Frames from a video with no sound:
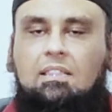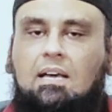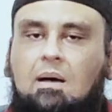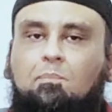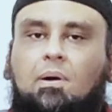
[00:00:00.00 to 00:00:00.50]

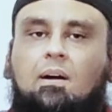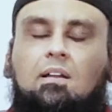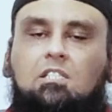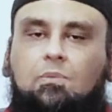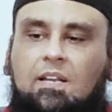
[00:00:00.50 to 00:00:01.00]
the
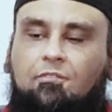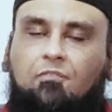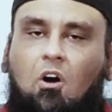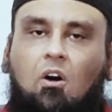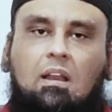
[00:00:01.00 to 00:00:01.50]
pearls will
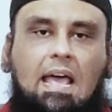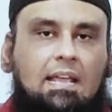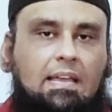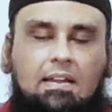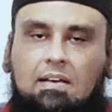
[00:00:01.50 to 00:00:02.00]
fall
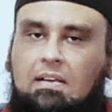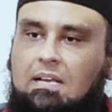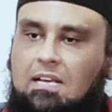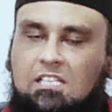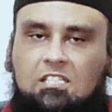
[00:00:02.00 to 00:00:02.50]
like in
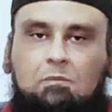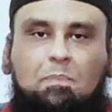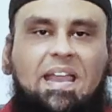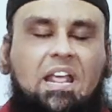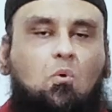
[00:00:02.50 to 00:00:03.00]
a
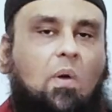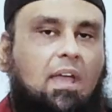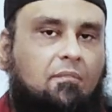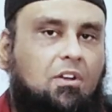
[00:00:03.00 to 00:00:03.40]
speedy way.